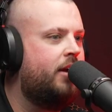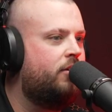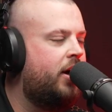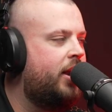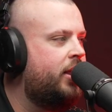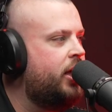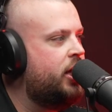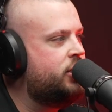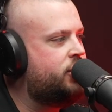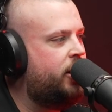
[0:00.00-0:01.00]
right.
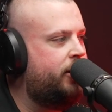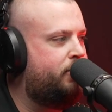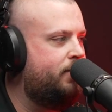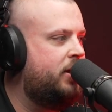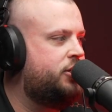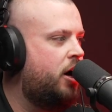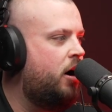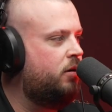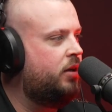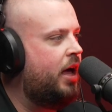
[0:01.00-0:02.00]
So pretty much your whole